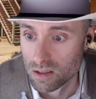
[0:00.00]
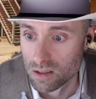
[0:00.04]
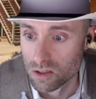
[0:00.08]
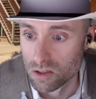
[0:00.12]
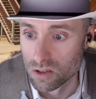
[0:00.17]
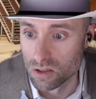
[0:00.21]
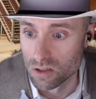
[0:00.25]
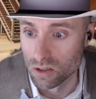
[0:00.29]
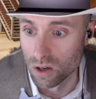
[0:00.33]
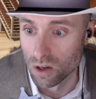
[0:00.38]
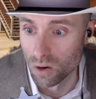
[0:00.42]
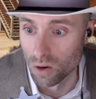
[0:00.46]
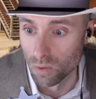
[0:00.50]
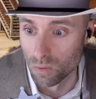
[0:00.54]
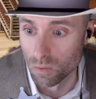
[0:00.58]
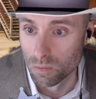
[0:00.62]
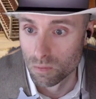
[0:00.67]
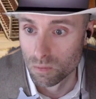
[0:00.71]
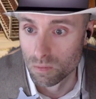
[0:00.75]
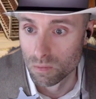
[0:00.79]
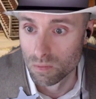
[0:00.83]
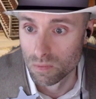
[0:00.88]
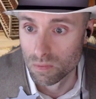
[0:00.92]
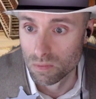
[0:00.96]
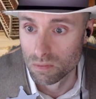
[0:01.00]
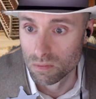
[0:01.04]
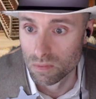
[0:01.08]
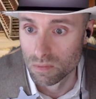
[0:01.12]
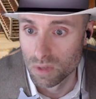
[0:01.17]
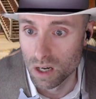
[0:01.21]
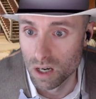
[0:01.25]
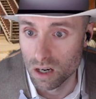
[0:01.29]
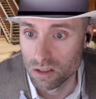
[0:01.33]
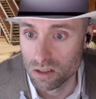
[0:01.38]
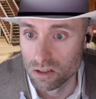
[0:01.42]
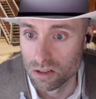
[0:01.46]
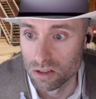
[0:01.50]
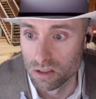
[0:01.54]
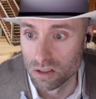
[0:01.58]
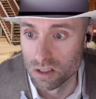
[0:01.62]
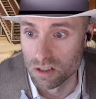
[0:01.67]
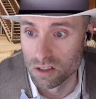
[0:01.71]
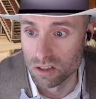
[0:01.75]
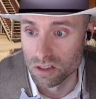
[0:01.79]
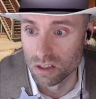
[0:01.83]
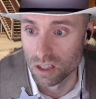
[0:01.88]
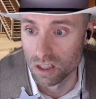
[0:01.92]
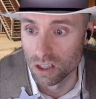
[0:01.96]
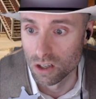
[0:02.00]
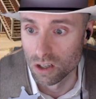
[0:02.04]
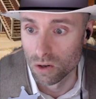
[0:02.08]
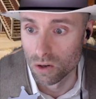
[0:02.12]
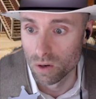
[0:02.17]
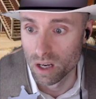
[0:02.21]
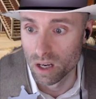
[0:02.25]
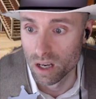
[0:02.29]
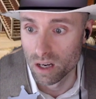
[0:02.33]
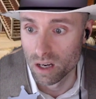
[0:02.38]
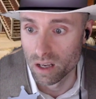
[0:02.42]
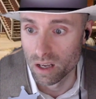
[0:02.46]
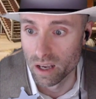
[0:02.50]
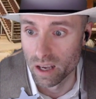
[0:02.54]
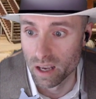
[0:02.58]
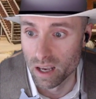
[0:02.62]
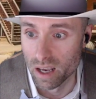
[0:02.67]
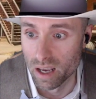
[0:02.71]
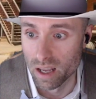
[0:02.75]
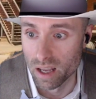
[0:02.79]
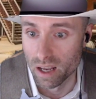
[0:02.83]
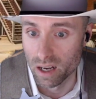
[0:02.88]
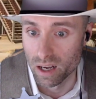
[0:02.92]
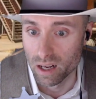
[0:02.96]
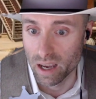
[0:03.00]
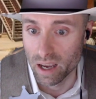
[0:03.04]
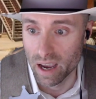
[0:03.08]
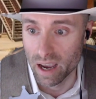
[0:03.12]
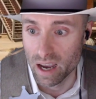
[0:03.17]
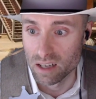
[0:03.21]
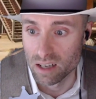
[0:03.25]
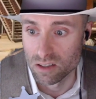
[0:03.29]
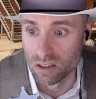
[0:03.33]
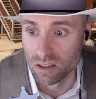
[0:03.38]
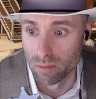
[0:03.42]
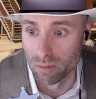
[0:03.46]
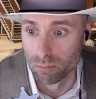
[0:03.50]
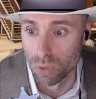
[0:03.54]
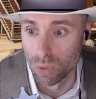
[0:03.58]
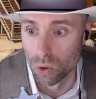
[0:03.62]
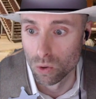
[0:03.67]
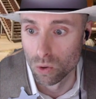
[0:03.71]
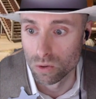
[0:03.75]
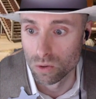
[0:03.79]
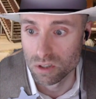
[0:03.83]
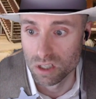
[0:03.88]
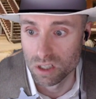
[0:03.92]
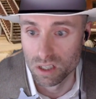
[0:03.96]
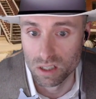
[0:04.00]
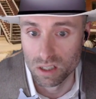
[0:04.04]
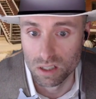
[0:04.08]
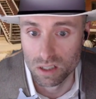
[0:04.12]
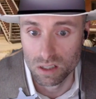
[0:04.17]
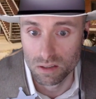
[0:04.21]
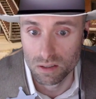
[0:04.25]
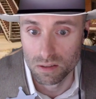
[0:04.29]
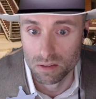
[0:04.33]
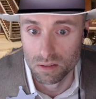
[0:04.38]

So, Huxer is going to go ahead and cast Bolt here,